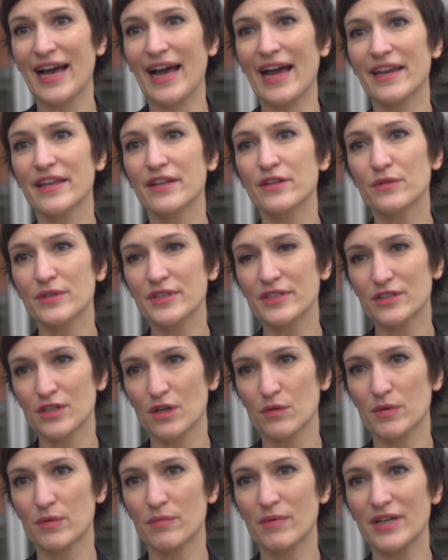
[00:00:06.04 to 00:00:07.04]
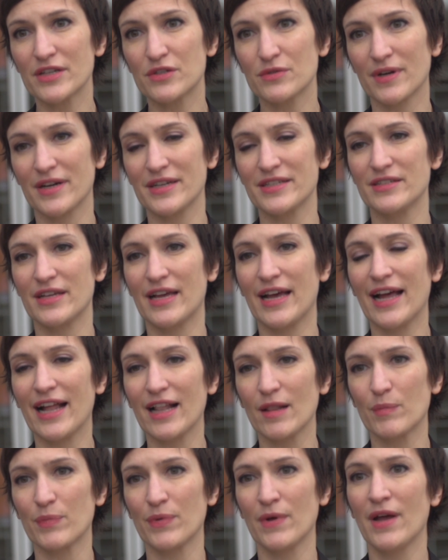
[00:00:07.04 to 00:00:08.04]
And in doing so, we really try to
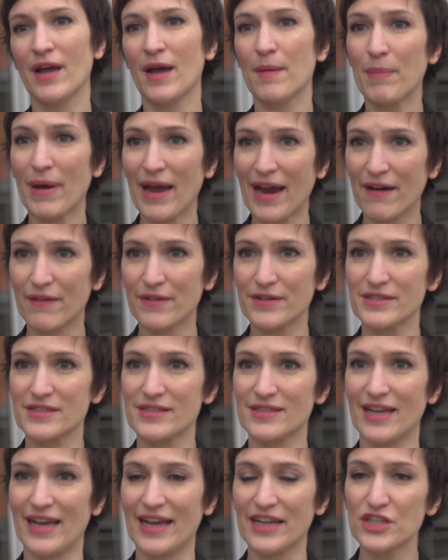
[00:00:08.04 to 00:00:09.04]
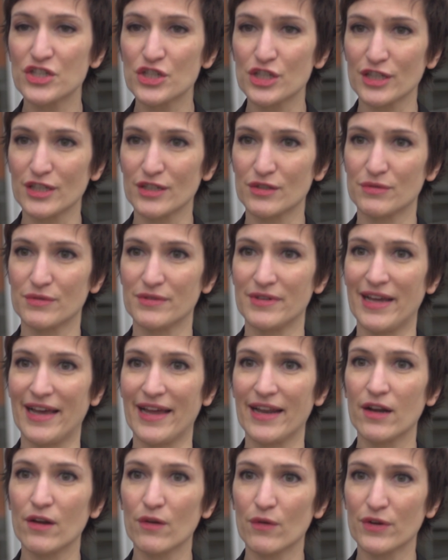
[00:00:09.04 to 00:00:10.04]
help parents and children
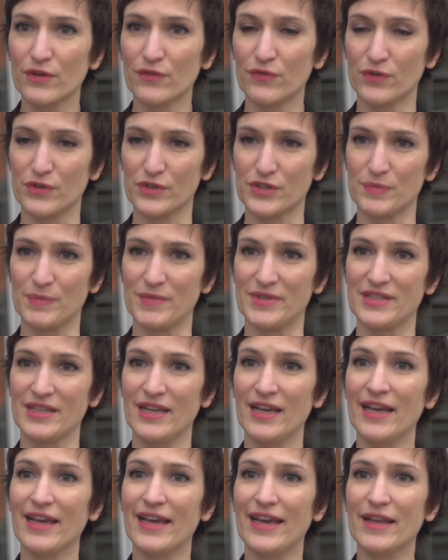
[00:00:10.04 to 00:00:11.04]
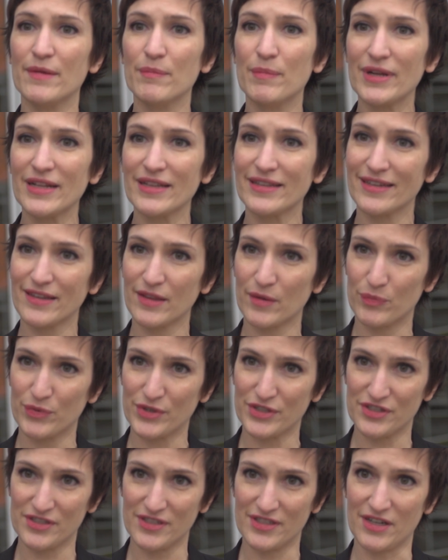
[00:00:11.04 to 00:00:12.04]
and law enforcement in building the
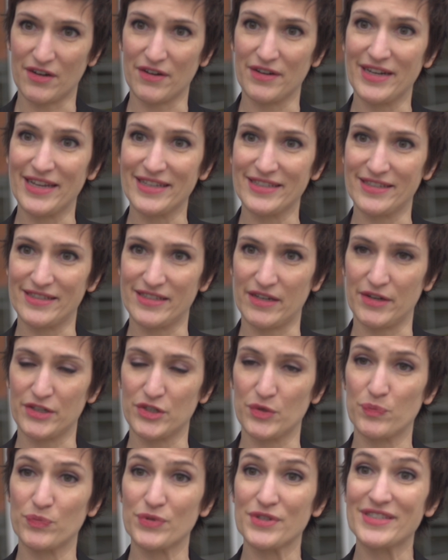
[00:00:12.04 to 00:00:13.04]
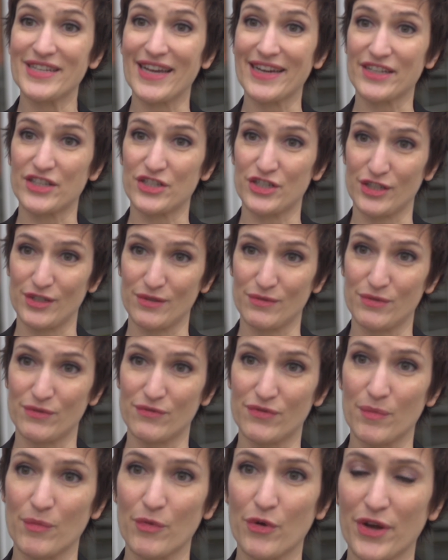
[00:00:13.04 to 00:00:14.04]
bridges that are necessary to protect
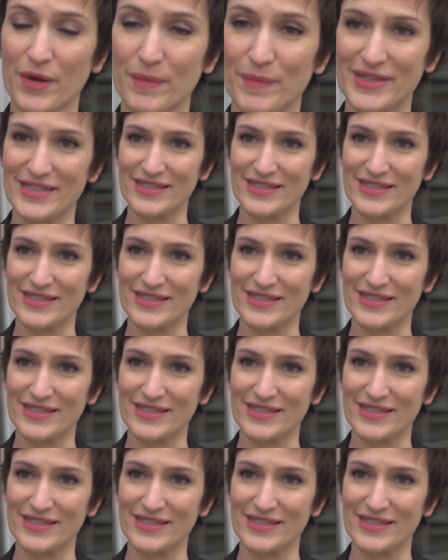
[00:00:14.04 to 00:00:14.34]
children from going